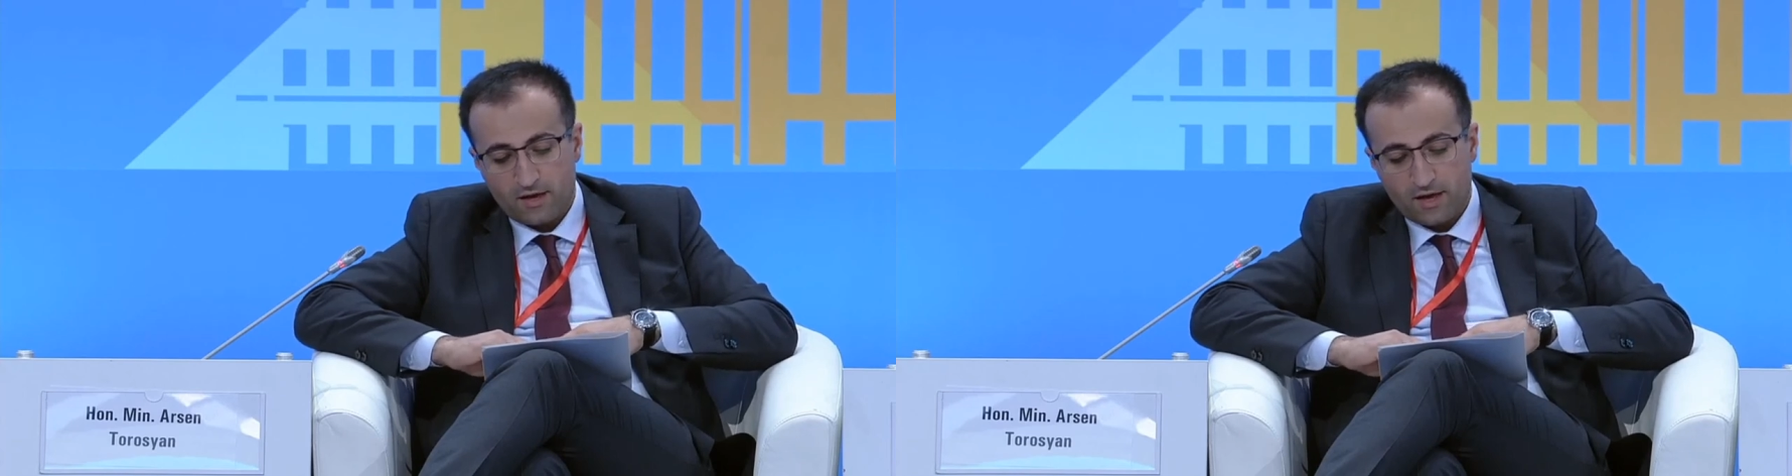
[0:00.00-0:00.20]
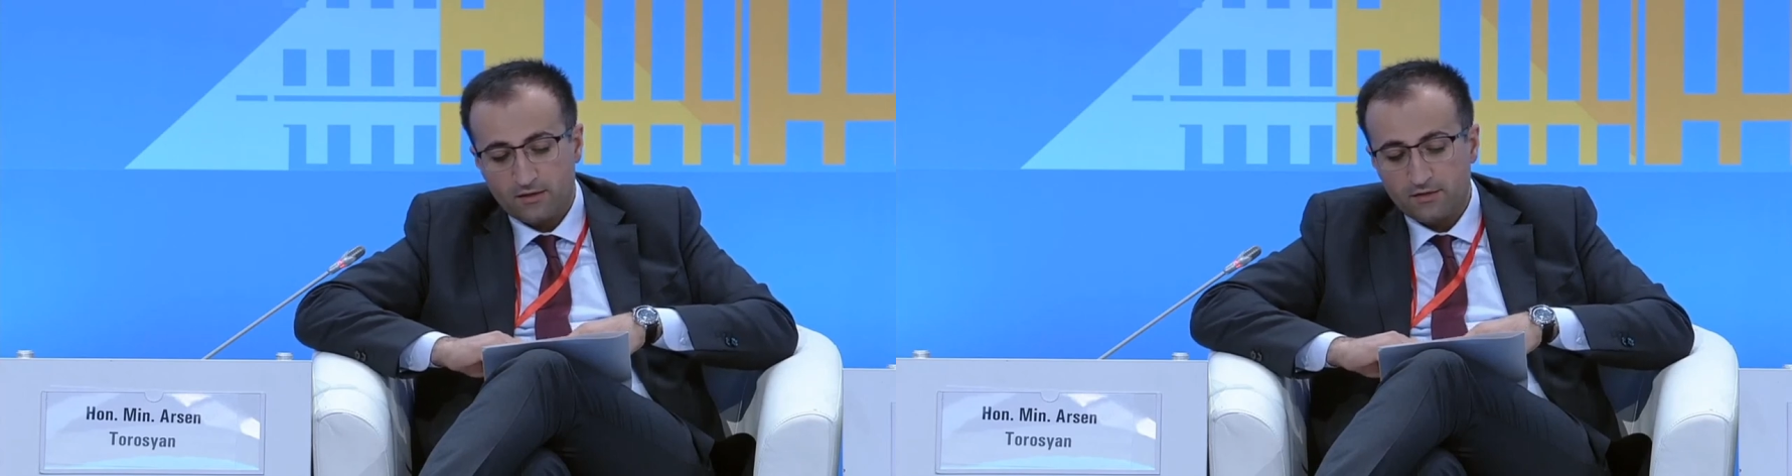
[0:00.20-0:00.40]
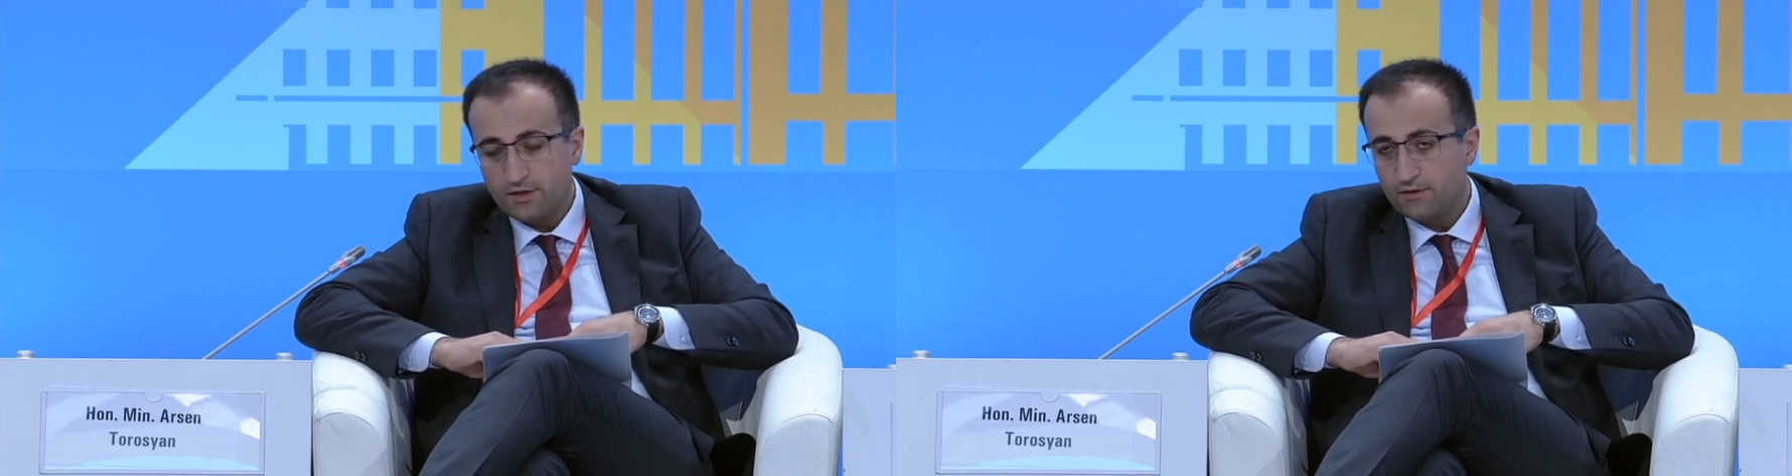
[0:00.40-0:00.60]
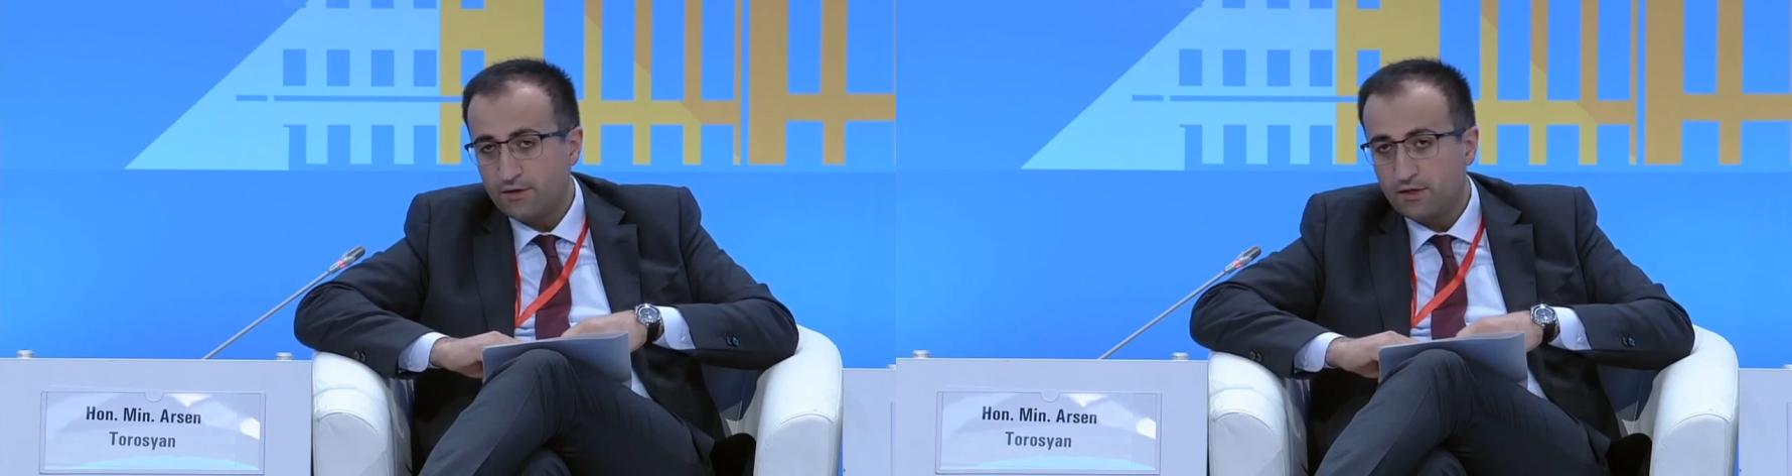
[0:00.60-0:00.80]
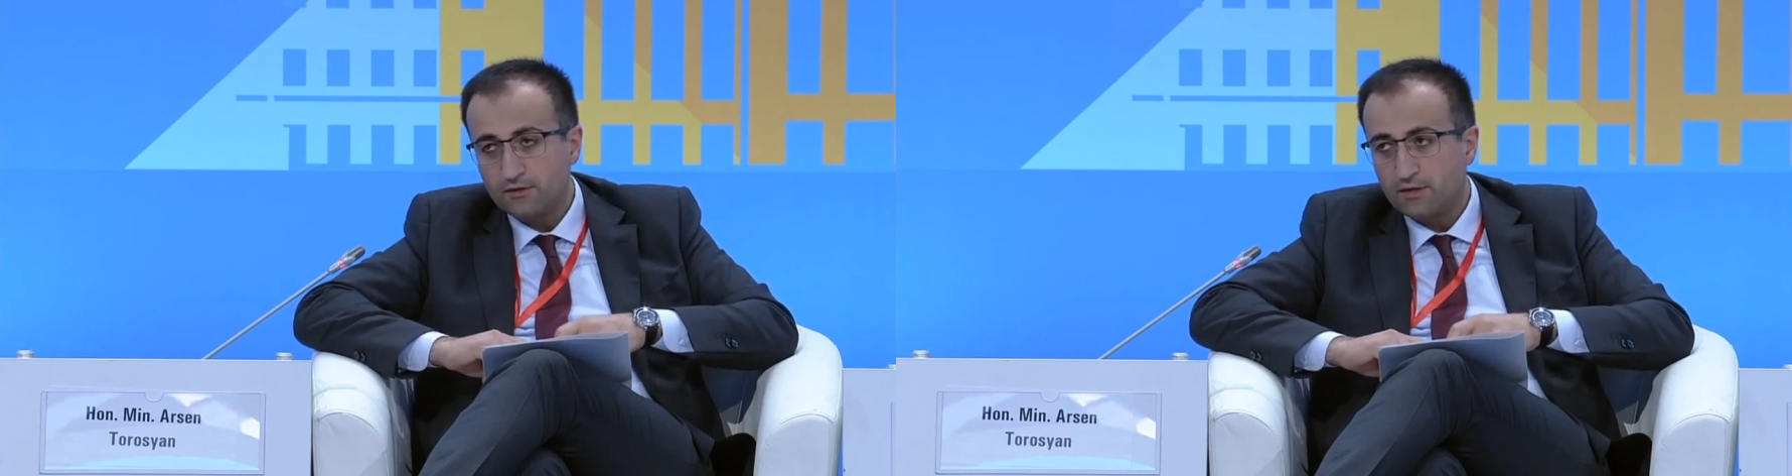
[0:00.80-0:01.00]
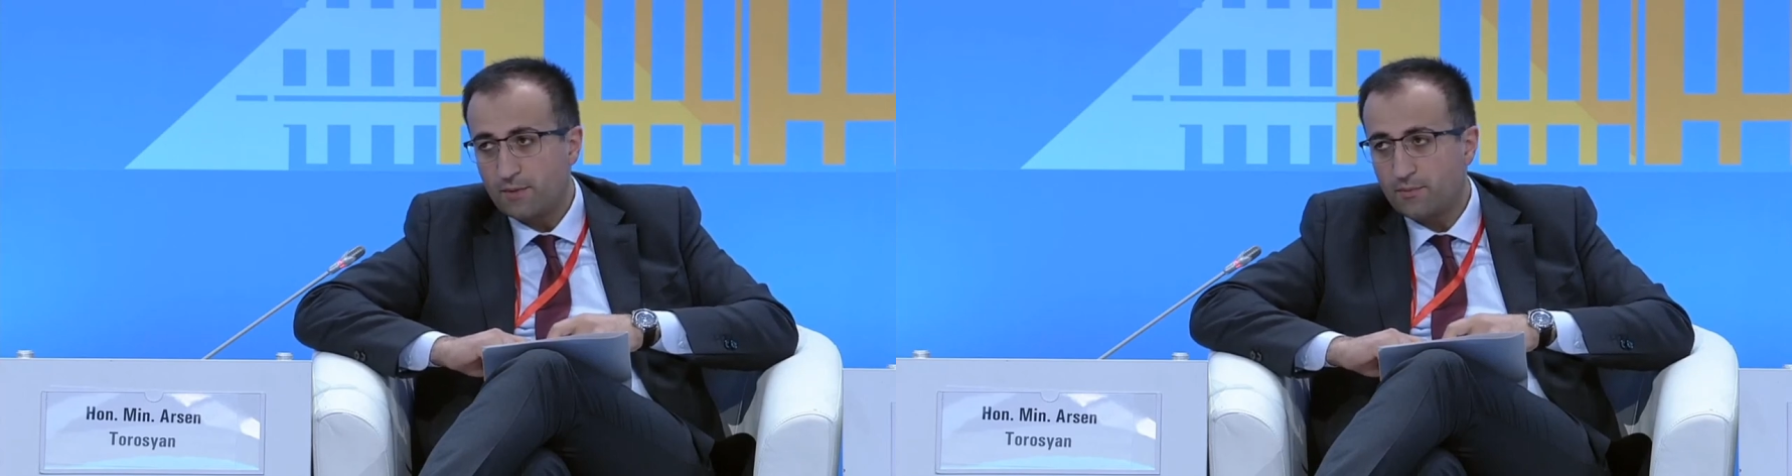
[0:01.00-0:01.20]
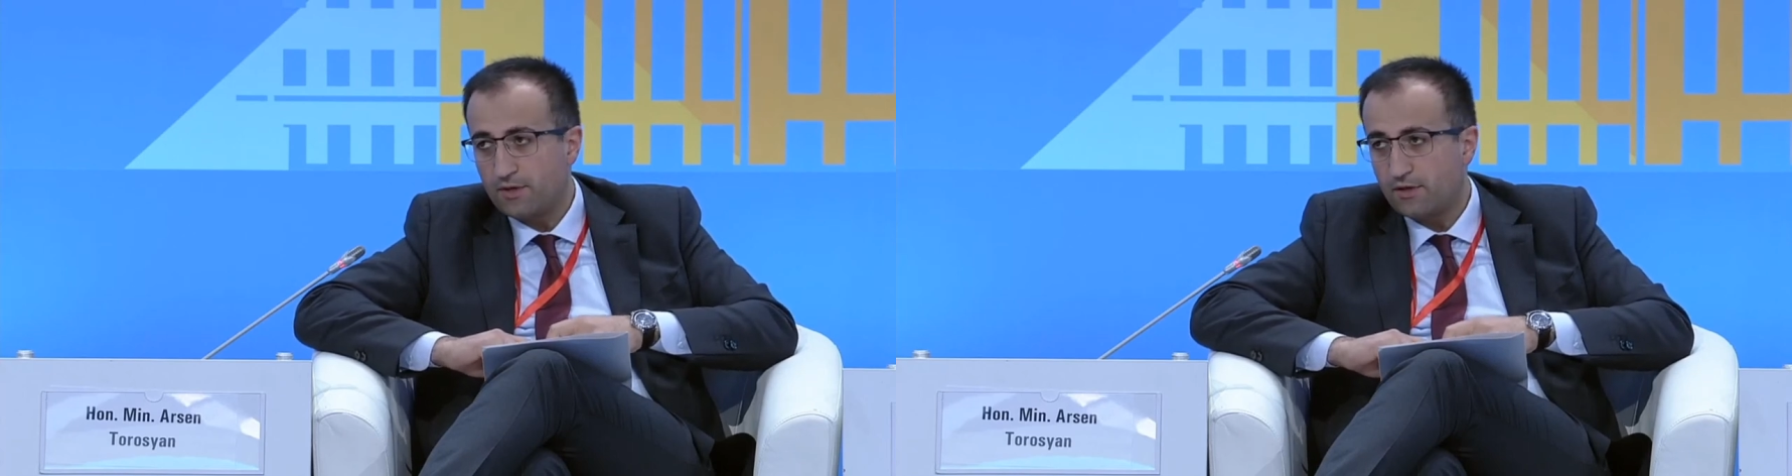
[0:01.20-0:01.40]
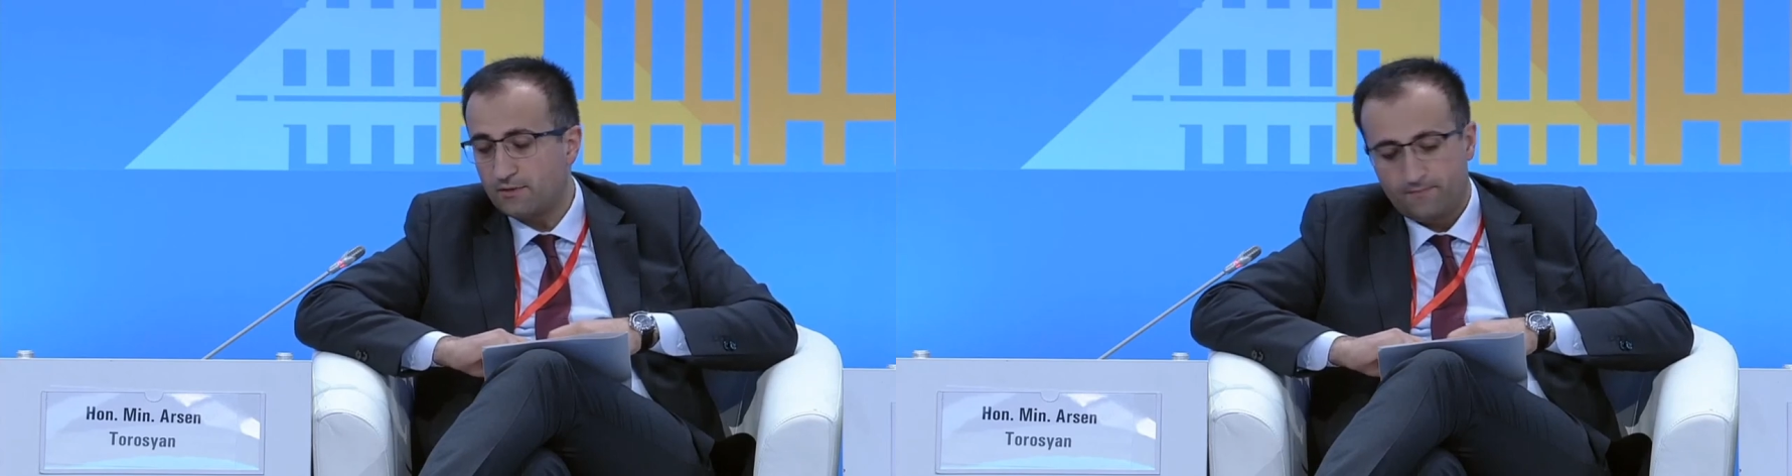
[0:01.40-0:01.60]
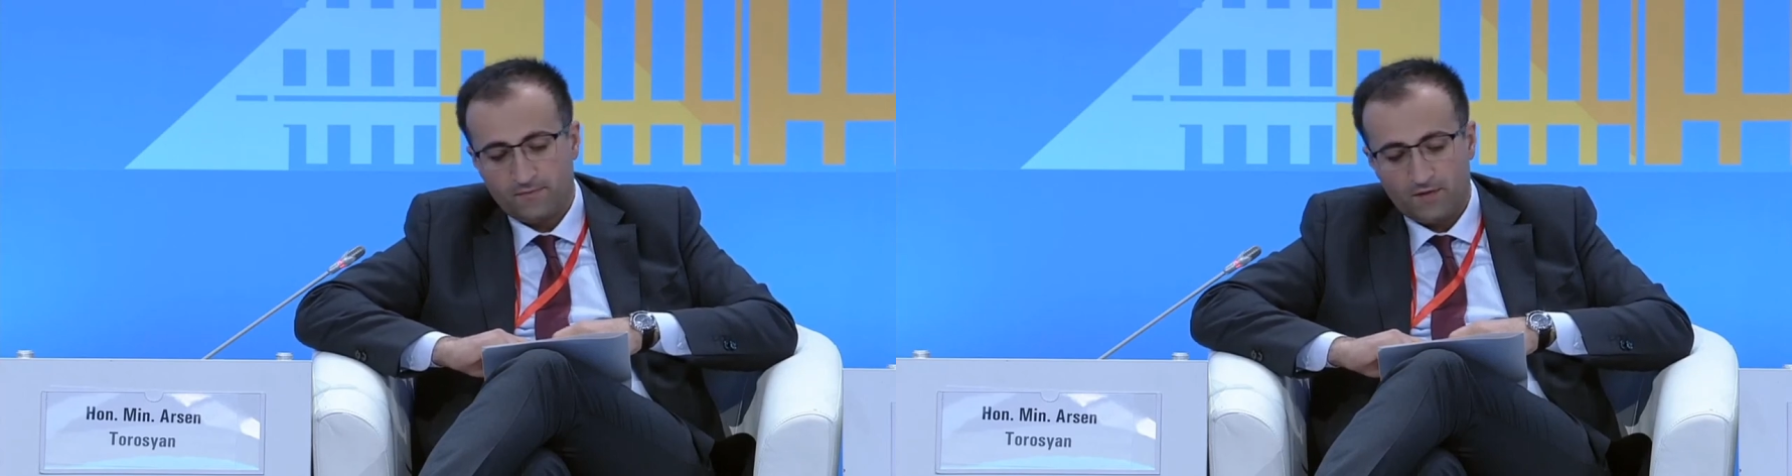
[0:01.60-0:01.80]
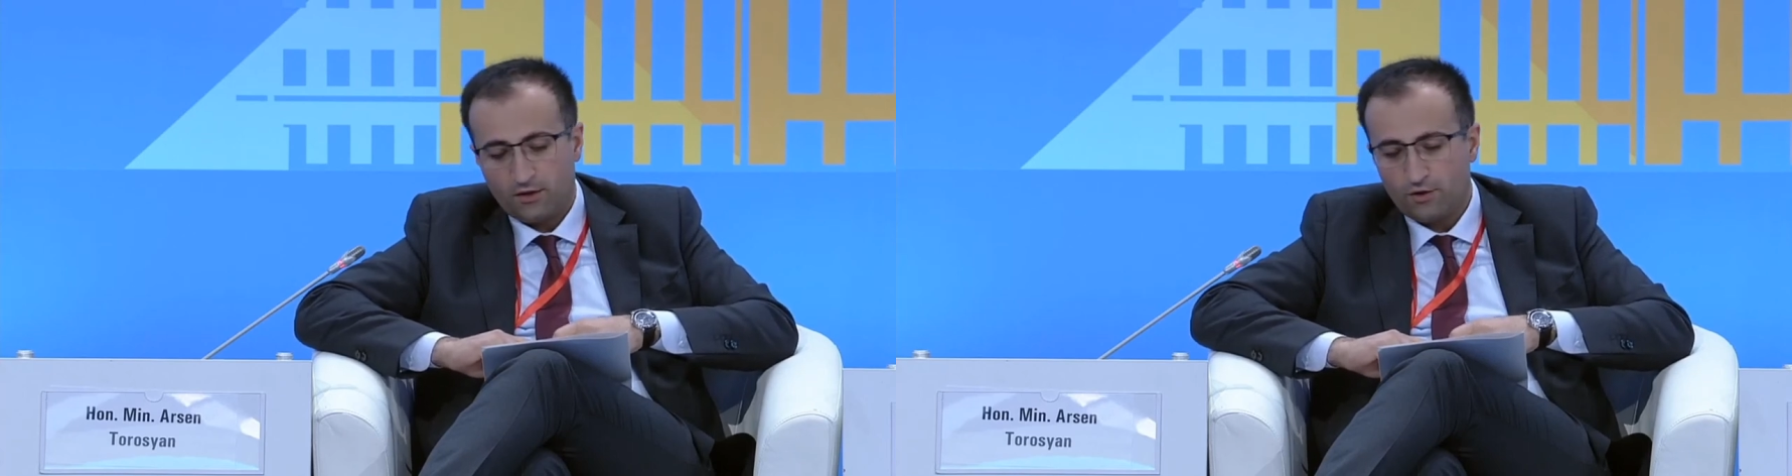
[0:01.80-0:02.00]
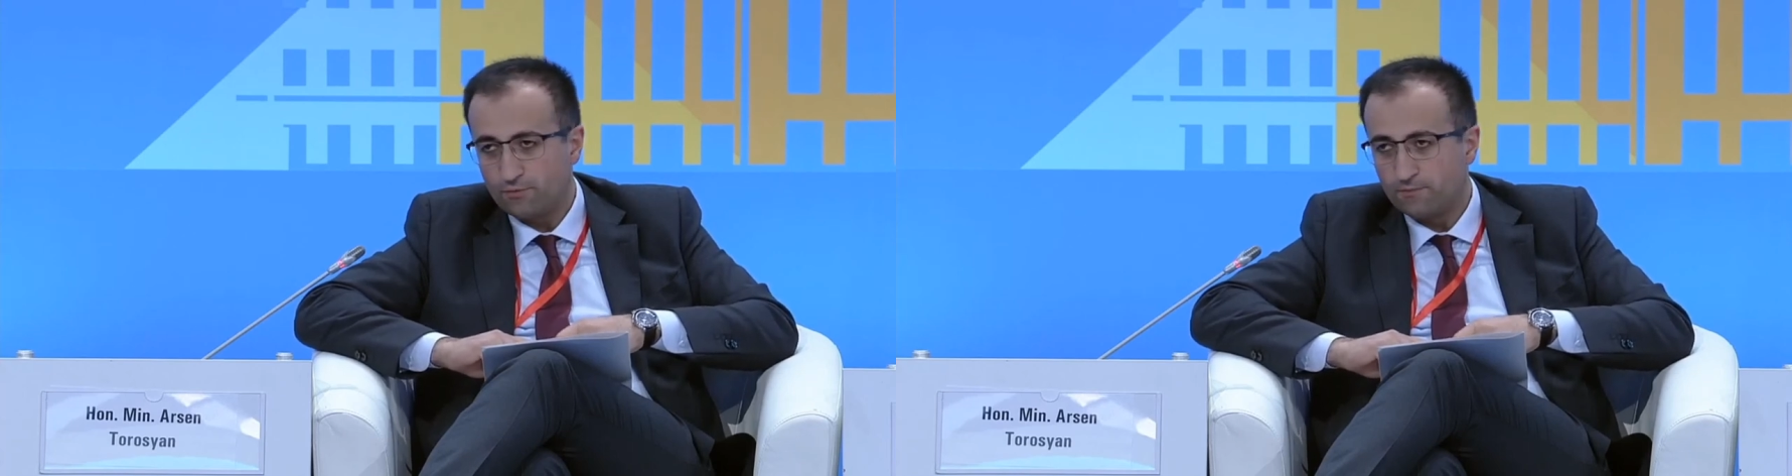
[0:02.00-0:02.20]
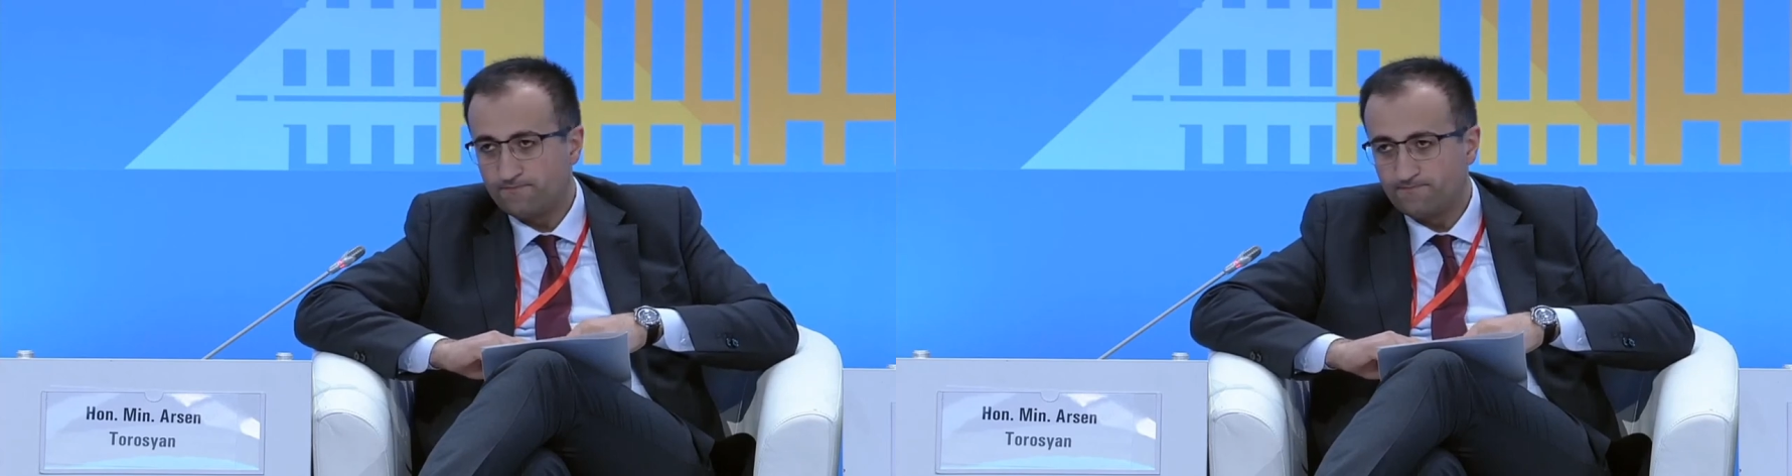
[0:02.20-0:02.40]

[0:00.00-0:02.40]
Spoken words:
healthier, and happier. Thank you.